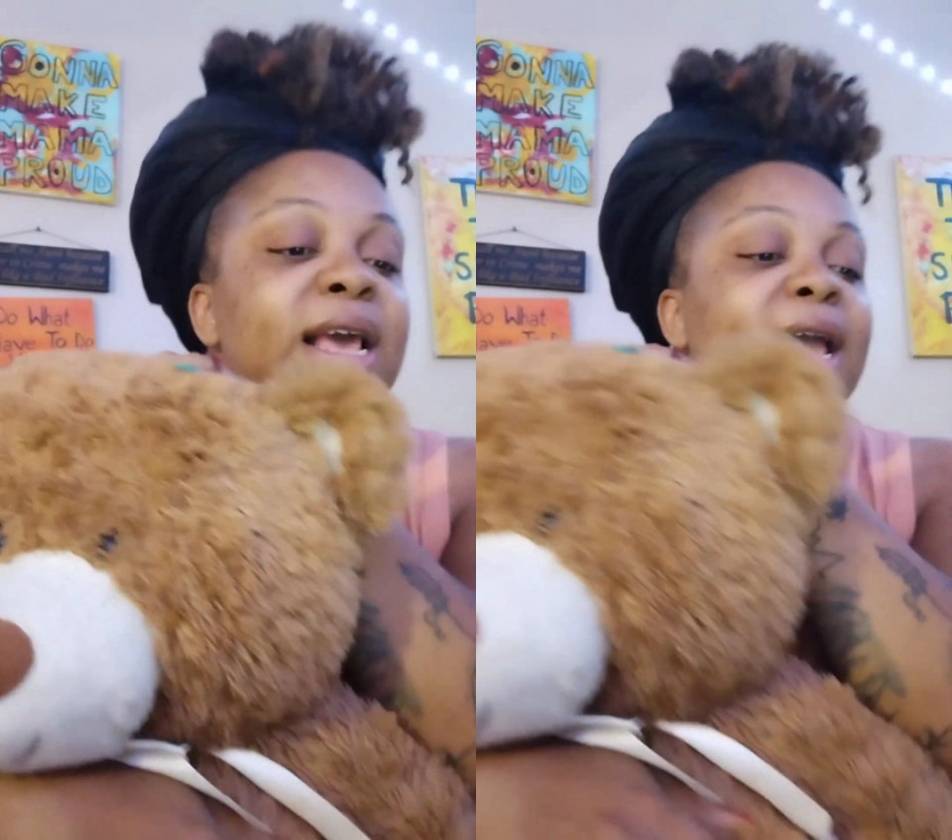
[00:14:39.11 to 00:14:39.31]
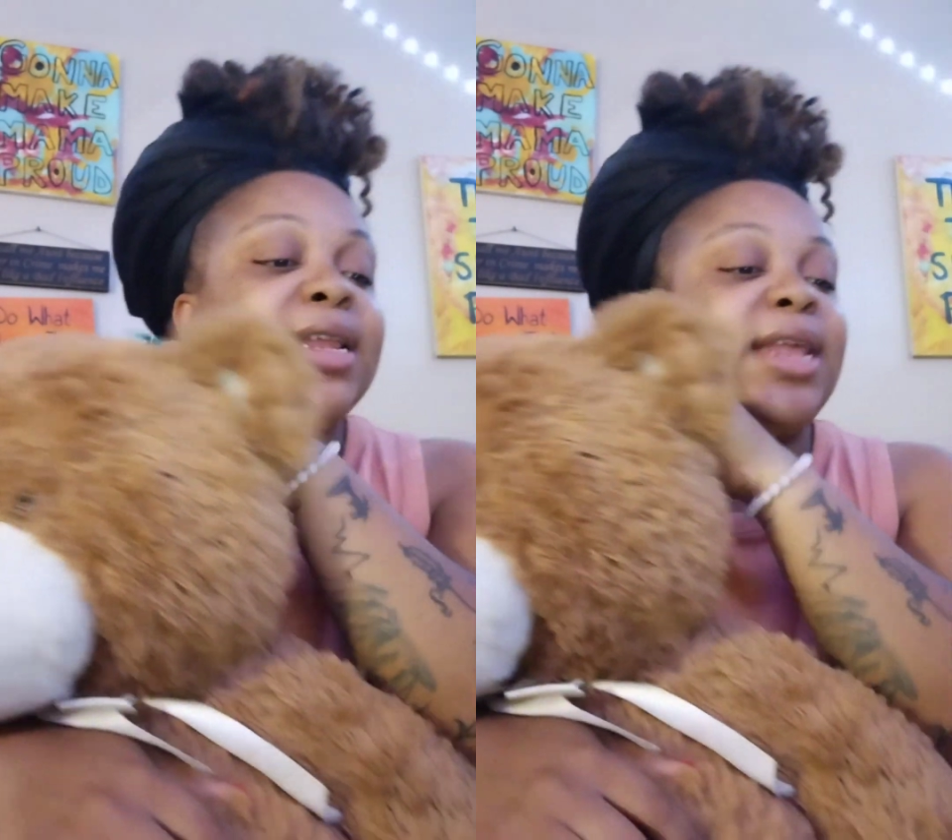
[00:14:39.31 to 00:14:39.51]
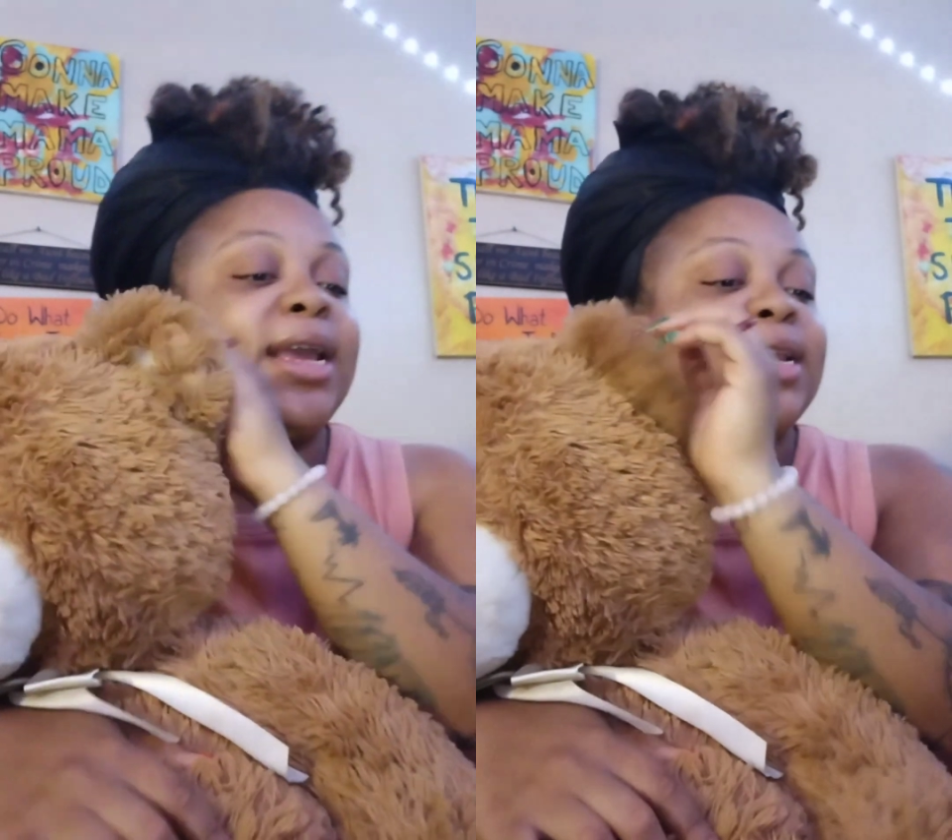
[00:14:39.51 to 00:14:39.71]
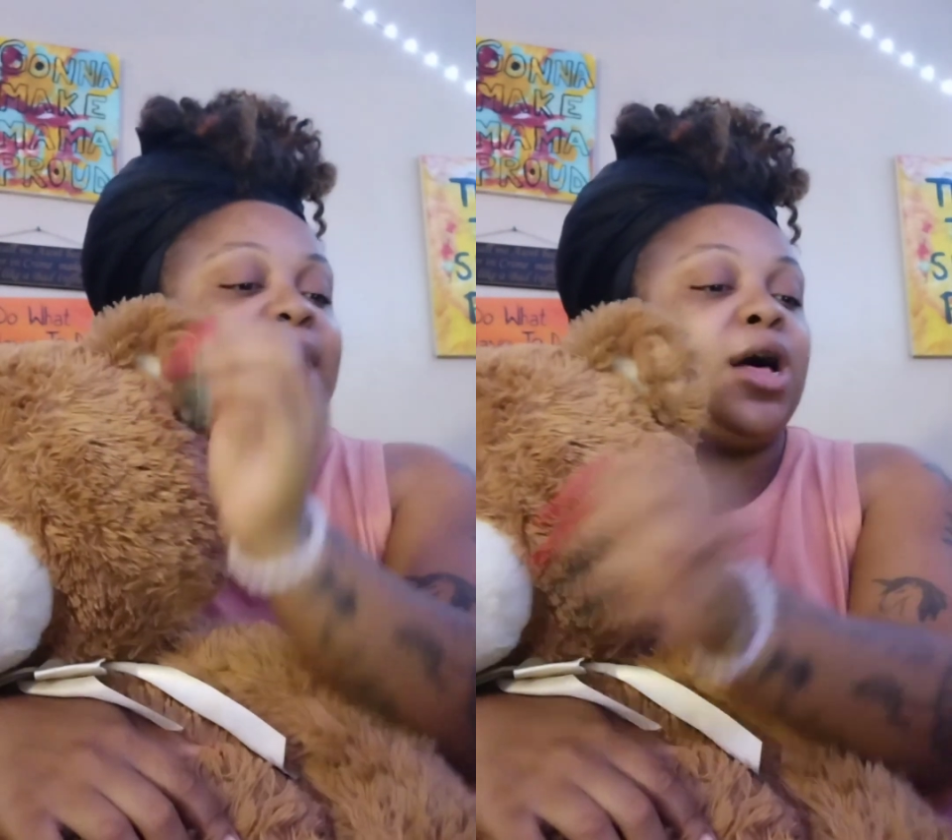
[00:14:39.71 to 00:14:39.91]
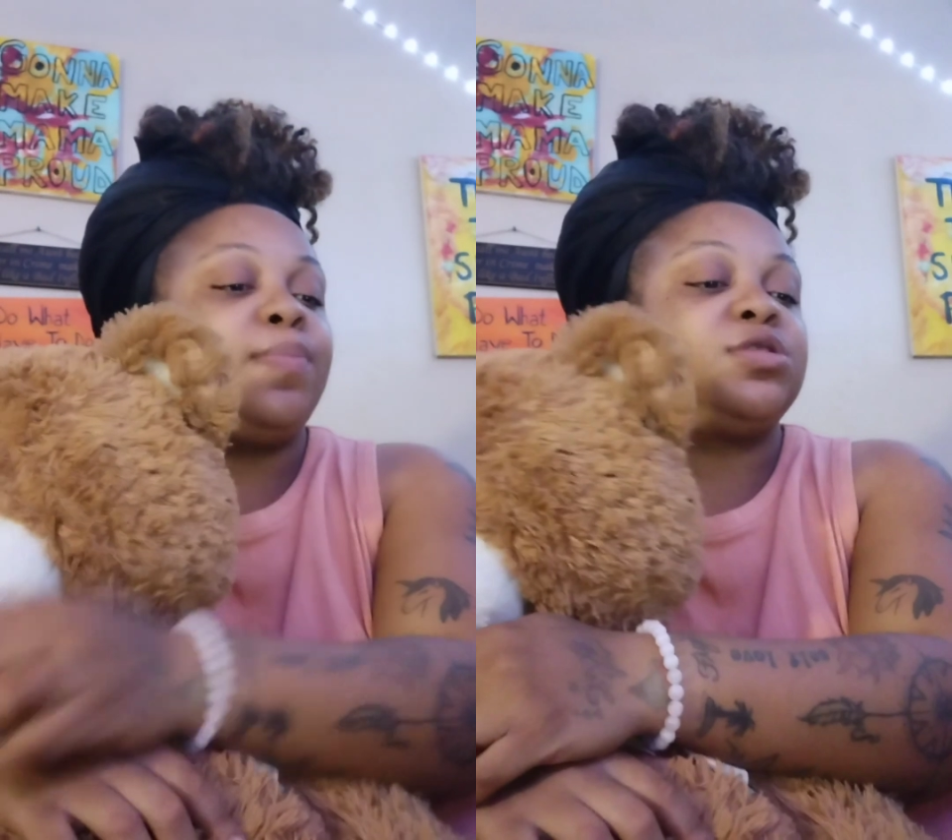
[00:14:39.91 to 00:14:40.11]
and they can
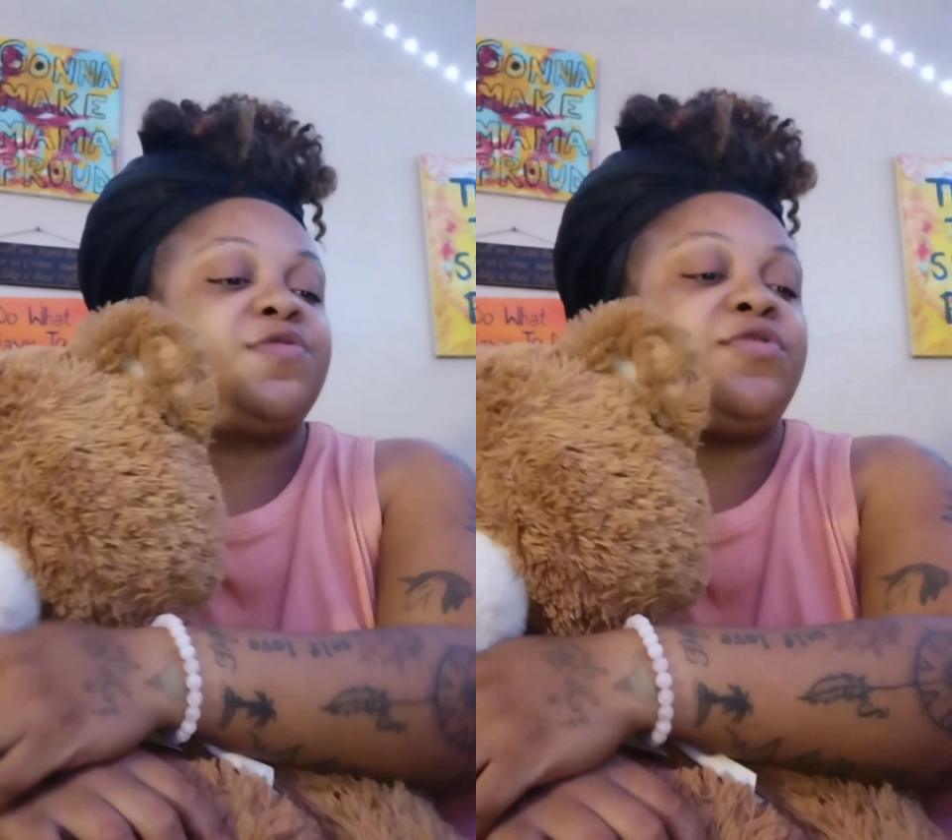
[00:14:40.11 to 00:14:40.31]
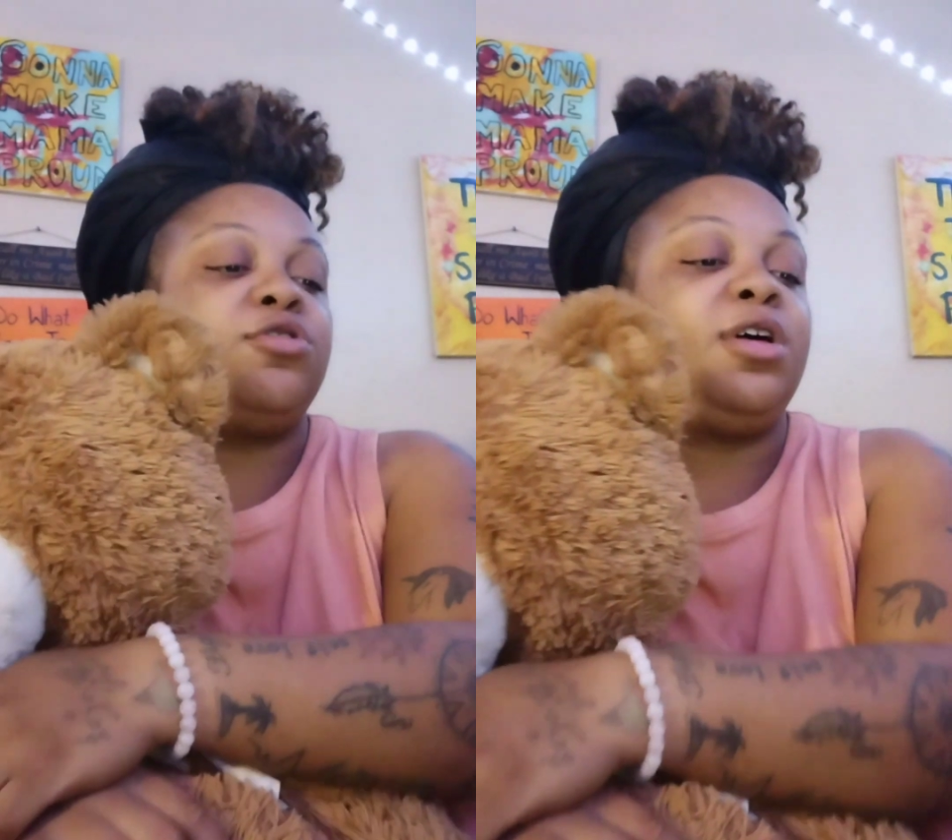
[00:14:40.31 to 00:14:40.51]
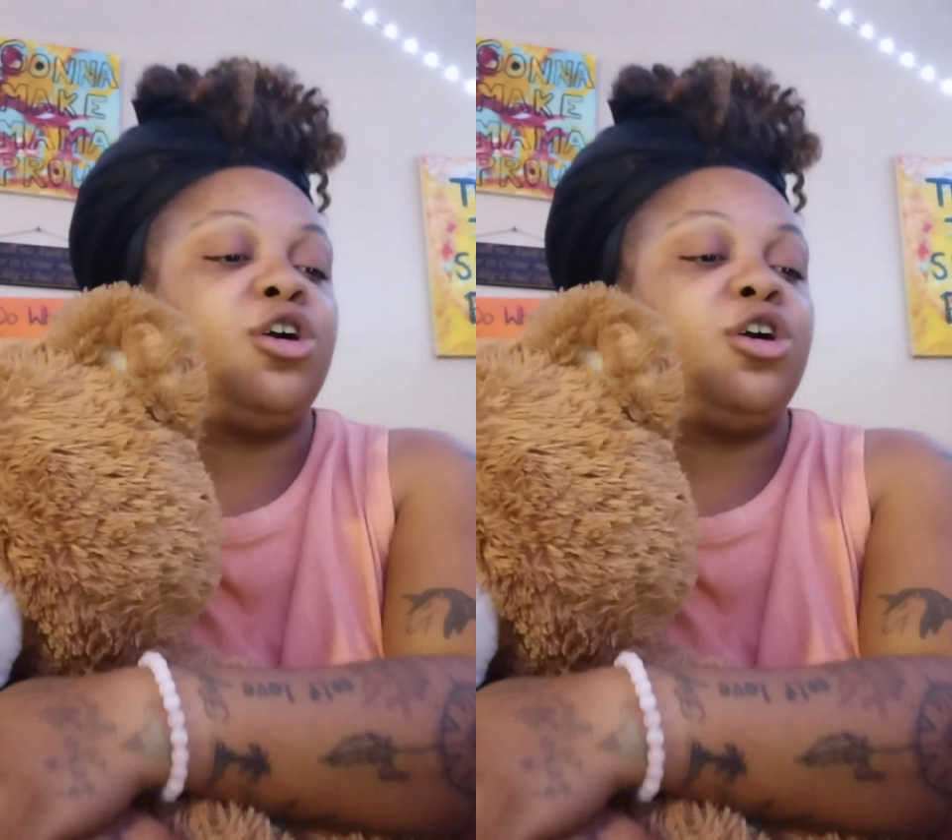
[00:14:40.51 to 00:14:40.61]
help us feel